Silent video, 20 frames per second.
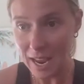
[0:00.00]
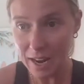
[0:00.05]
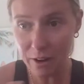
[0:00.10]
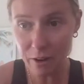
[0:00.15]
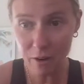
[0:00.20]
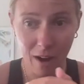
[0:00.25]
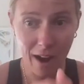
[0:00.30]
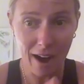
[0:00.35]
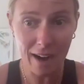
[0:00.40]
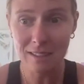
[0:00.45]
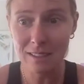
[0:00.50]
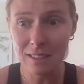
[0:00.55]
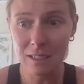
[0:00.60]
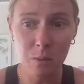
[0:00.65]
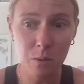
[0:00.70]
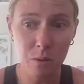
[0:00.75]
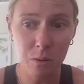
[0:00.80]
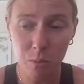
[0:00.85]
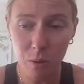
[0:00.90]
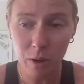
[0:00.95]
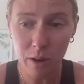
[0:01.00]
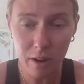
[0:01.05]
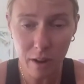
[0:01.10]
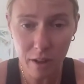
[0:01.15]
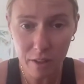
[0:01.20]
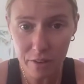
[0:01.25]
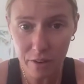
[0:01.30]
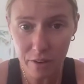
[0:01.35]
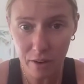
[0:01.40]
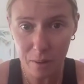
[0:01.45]
interacting with one
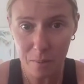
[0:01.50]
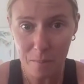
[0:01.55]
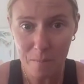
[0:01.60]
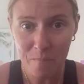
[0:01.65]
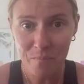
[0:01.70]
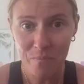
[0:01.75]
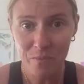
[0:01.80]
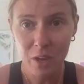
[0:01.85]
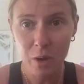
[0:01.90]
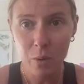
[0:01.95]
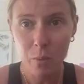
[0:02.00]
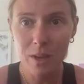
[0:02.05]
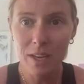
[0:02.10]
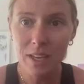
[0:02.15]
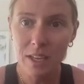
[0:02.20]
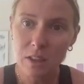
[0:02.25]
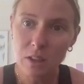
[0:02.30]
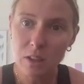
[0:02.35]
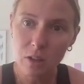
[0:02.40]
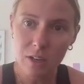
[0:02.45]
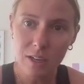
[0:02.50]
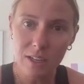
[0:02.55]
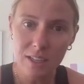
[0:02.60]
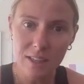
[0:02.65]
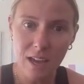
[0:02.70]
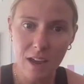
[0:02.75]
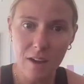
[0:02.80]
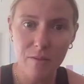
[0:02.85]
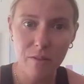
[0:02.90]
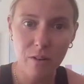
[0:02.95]
another. We can look at
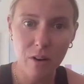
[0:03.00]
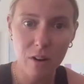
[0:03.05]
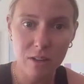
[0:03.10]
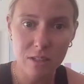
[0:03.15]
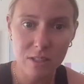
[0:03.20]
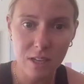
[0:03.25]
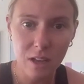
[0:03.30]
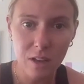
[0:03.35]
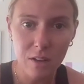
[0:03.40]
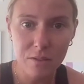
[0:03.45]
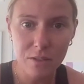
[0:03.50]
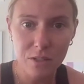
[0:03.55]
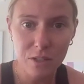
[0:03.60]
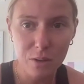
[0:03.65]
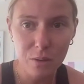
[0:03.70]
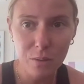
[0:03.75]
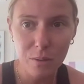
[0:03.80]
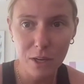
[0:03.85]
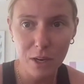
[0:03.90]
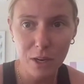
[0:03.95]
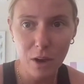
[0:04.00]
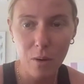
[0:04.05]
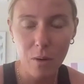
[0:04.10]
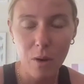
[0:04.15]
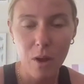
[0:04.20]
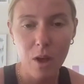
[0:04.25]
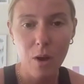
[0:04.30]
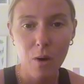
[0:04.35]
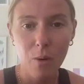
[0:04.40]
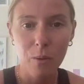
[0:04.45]
that for ourselves too and
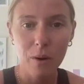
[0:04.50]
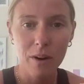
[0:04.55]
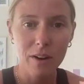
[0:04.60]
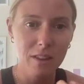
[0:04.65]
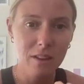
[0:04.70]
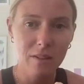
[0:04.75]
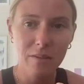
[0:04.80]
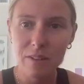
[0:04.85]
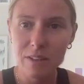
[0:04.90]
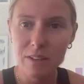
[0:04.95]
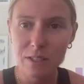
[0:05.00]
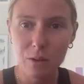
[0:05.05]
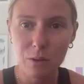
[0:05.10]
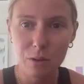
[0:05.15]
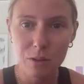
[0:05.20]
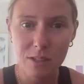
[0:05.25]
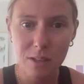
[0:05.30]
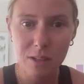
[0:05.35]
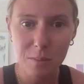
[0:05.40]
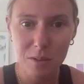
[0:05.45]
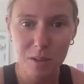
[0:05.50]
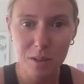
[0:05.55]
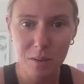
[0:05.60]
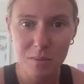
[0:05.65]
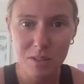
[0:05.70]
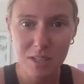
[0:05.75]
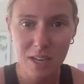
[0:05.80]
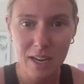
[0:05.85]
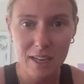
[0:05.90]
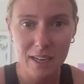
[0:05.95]
go, what are the physical
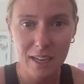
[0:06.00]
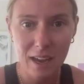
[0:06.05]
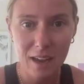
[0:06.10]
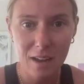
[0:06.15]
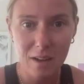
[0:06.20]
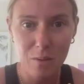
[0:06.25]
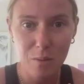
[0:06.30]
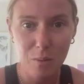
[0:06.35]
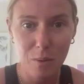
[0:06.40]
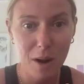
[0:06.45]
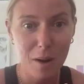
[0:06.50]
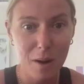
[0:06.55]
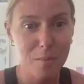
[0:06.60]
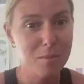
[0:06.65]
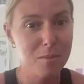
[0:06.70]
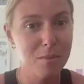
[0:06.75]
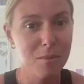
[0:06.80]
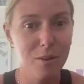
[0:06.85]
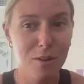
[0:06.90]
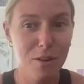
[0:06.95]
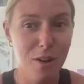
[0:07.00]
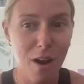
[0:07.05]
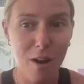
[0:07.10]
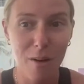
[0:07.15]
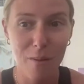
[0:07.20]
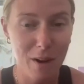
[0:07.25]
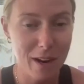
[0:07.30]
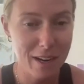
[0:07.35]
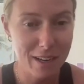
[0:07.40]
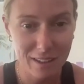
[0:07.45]
symptoms I get when I'm
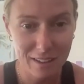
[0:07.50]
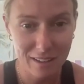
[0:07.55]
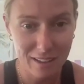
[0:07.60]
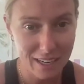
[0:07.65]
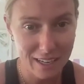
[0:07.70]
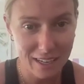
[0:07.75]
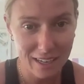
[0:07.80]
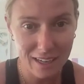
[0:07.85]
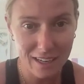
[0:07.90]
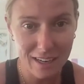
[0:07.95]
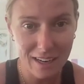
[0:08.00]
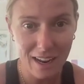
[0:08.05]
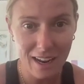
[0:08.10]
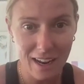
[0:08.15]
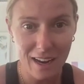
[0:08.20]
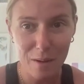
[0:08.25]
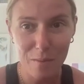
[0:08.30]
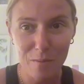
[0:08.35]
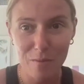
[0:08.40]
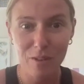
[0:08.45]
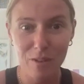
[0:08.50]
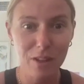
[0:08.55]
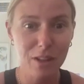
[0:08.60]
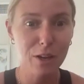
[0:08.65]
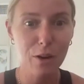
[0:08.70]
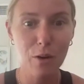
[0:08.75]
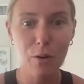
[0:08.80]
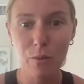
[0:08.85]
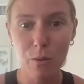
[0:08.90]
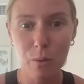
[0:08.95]
not regulated and I'm
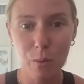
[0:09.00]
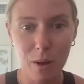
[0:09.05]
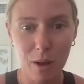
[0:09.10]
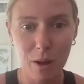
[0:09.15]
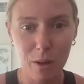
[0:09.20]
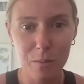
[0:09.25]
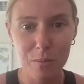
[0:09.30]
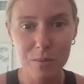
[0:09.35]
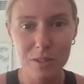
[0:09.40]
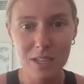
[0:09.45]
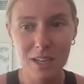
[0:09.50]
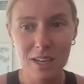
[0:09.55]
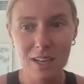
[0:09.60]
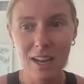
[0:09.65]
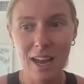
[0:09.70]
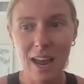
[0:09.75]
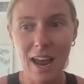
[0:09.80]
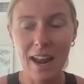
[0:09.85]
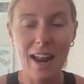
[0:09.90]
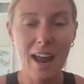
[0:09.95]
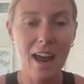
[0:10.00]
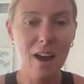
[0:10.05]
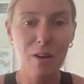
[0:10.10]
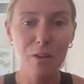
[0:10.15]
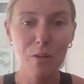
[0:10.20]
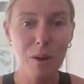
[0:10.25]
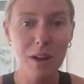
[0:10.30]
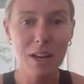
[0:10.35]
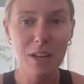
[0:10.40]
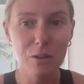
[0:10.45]
feeling overwhelmed? And how
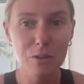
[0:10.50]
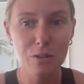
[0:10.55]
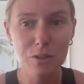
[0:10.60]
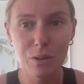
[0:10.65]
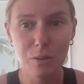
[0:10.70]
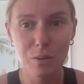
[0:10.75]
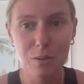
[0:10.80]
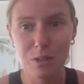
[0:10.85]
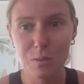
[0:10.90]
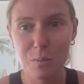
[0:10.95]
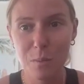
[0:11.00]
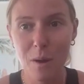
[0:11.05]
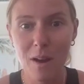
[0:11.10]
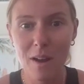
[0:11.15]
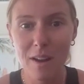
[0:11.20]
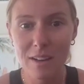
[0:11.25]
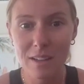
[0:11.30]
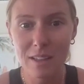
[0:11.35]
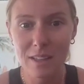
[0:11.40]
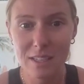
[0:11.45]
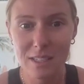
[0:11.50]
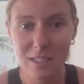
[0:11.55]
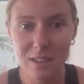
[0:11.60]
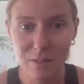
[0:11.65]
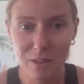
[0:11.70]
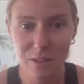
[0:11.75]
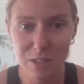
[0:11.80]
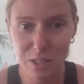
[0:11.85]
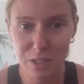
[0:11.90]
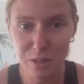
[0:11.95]
do I usually respond in these
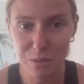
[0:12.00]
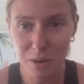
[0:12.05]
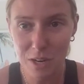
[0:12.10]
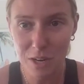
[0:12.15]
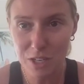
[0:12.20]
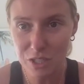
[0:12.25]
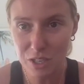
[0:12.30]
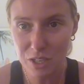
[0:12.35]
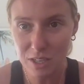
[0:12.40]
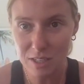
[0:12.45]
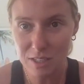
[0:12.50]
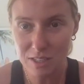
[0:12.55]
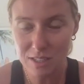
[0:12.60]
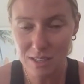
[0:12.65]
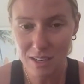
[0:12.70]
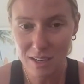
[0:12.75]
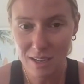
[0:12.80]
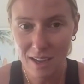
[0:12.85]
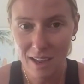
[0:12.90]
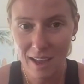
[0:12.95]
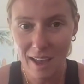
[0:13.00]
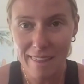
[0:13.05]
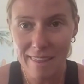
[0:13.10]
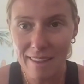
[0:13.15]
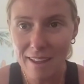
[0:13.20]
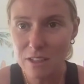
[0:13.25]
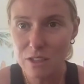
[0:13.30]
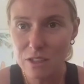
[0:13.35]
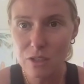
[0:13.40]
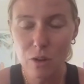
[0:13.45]
different situations? And
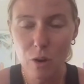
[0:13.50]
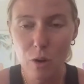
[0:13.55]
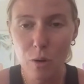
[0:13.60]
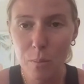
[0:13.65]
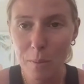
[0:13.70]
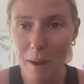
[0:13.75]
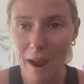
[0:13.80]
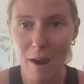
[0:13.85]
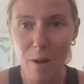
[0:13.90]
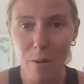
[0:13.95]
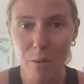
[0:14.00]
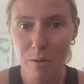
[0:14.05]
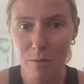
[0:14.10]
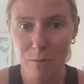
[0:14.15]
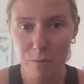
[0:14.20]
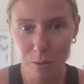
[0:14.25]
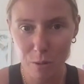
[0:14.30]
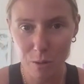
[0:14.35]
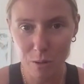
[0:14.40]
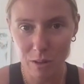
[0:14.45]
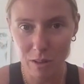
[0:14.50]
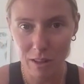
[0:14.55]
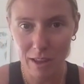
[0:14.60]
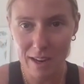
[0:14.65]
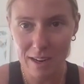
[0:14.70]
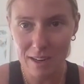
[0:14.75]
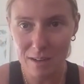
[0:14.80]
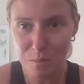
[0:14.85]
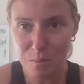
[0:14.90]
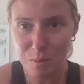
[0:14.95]
that's so powerful,
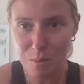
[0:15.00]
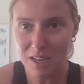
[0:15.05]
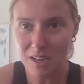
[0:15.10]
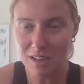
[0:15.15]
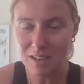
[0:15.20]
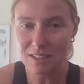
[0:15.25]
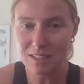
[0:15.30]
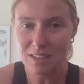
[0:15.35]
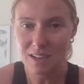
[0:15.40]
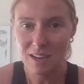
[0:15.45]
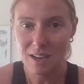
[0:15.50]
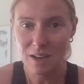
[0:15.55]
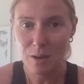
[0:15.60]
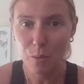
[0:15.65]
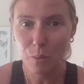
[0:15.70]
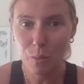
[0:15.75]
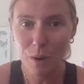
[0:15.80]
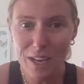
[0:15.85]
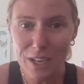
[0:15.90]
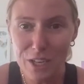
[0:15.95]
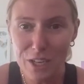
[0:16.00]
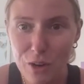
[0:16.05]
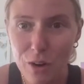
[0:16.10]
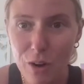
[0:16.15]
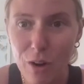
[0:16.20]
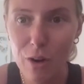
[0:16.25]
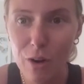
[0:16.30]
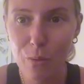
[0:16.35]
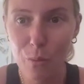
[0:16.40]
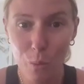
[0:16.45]
Elaine, because when
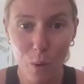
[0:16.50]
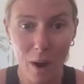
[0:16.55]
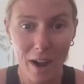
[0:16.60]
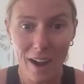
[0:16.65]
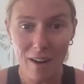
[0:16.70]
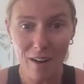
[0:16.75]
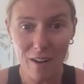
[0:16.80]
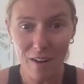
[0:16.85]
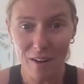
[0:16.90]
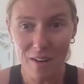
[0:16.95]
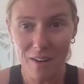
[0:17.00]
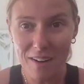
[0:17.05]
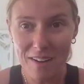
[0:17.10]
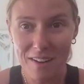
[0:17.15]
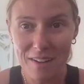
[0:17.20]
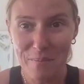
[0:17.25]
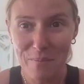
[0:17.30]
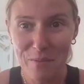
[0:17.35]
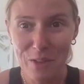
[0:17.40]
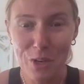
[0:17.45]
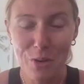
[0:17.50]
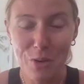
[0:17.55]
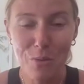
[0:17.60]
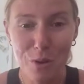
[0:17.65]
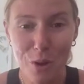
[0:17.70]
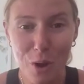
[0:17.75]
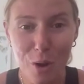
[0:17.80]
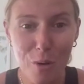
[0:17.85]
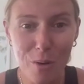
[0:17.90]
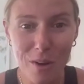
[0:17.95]
you're aware, you
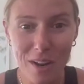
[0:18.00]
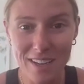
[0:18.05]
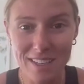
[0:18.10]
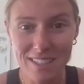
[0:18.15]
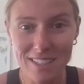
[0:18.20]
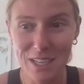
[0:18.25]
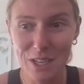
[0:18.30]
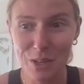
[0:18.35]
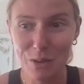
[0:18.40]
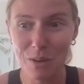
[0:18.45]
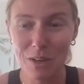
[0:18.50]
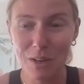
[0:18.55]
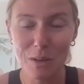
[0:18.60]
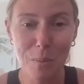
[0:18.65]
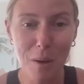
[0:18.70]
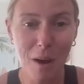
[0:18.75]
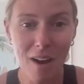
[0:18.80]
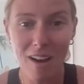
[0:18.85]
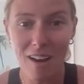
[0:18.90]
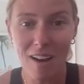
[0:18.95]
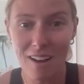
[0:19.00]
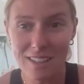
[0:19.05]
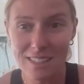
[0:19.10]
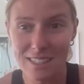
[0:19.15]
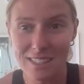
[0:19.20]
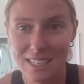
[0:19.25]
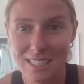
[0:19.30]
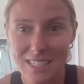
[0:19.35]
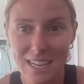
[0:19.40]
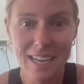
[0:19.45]
notice that you can
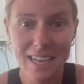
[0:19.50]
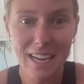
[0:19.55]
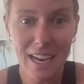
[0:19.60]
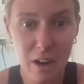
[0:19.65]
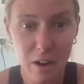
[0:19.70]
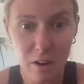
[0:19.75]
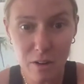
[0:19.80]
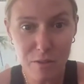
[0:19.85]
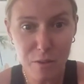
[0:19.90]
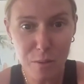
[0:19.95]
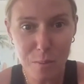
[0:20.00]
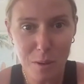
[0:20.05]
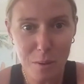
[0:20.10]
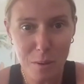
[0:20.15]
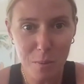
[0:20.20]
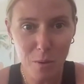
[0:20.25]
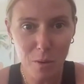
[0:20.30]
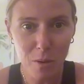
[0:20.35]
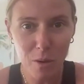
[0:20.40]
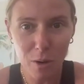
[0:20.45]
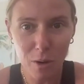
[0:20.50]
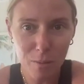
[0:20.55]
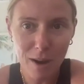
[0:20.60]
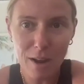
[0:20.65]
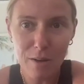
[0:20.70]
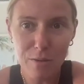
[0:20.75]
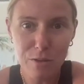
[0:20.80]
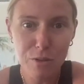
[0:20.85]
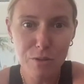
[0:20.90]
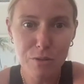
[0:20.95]
pause and take care of the people
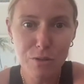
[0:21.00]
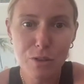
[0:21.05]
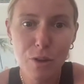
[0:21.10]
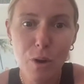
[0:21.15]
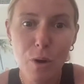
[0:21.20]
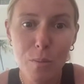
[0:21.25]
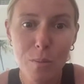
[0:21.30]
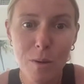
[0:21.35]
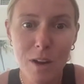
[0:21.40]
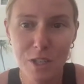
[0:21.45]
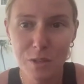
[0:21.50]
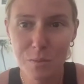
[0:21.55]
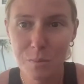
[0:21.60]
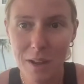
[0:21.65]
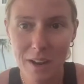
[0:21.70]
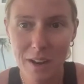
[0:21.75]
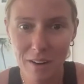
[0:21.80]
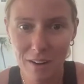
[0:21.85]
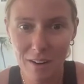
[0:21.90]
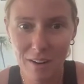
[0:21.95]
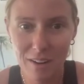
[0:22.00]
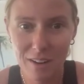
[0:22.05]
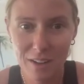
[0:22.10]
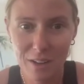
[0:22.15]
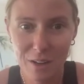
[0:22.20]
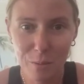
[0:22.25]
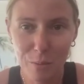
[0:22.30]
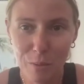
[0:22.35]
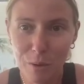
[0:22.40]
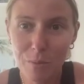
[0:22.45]
around you so much better.
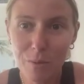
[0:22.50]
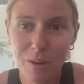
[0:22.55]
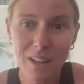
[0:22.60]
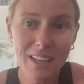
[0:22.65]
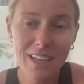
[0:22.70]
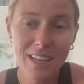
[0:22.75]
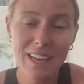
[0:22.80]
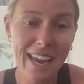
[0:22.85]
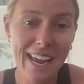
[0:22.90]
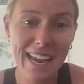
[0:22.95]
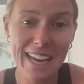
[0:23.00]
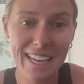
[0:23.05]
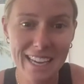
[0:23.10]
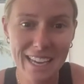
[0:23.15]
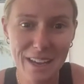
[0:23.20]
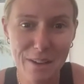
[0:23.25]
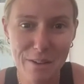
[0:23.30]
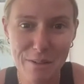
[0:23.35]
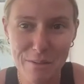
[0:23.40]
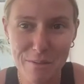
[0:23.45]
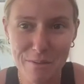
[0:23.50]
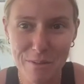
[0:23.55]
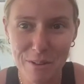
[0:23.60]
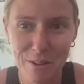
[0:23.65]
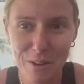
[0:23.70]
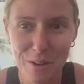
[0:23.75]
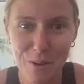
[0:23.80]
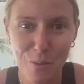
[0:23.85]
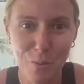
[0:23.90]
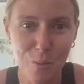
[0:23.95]
We really can't give
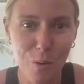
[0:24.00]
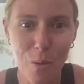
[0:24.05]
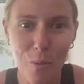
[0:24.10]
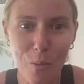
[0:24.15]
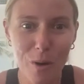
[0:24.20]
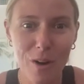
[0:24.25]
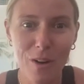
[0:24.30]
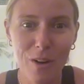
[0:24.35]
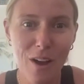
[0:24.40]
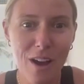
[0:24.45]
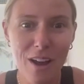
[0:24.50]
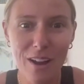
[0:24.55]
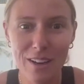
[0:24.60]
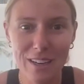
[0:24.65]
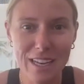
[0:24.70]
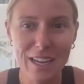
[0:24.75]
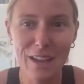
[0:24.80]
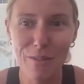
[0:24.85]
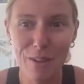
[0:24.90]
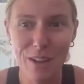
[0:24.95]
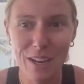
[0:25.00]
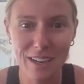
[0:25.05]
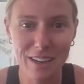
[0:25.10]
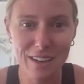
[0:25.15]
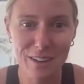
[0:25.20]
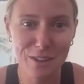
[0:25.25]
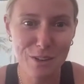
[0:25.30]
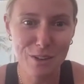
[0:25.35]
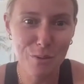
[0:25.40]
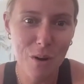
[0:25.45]
what we're not
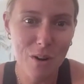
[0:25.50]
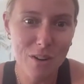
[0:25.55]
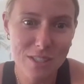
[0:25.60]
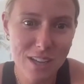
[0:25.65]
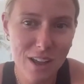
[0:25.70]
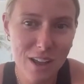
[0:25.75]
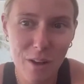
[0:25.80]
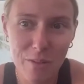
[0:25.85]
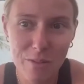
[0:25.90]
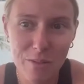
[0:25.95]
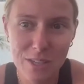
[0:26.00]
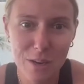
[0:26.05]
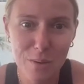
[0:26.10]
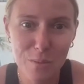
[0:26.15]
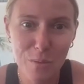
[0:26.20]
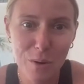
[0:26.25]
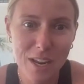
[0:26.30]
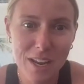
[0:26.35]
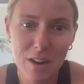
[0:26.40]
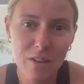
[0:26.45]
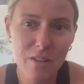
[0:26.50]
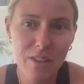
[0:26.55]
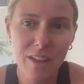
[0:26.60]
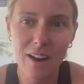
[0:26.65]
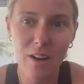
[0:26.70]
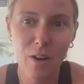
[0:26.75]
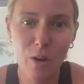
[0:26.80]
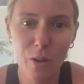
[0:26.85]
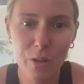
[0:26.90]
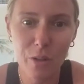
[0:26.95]
giving to ourselves. And we hear
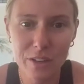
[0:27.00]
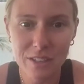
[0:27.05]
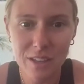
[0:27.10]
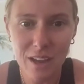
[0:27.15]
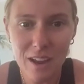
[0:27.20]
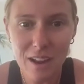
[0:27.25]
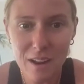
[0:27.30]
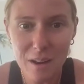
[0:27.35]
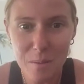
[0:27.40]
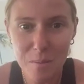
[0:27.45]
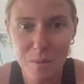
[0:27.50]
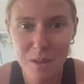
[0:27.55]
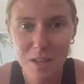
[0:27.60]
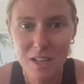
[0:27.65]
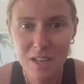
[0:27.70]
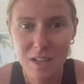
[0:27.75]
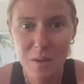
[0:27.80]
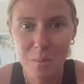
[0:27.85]
that all the time,